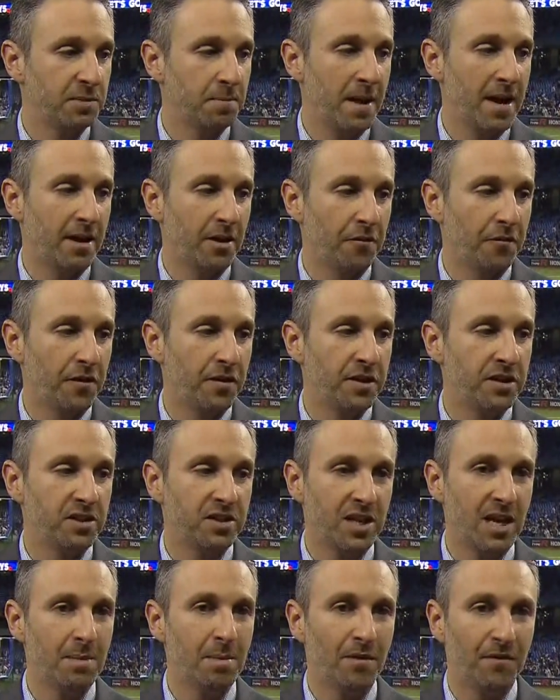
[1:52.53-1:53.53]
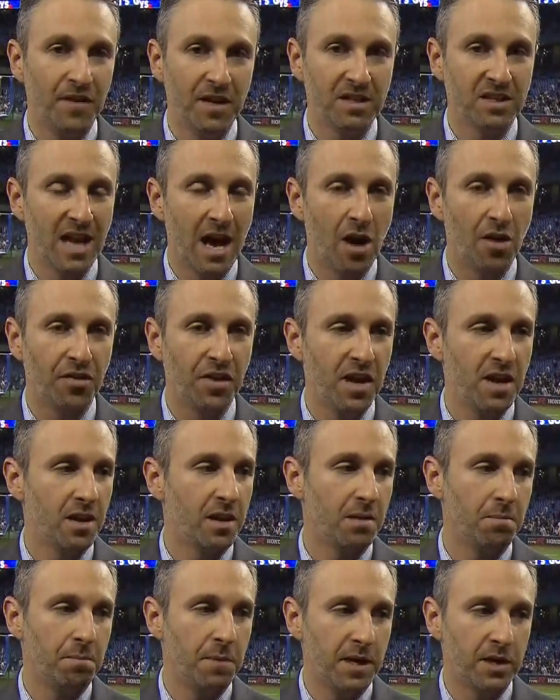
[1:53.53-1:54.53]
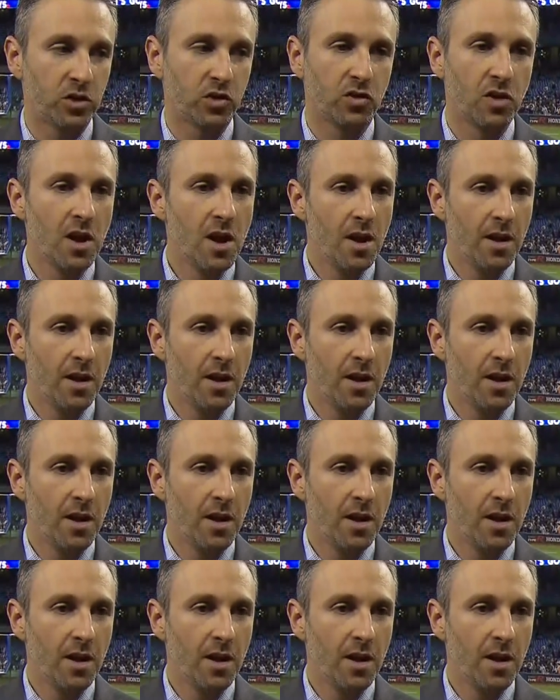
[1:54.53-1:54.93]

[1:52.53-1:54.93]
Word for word: maker for this team if he's healthy and can pitch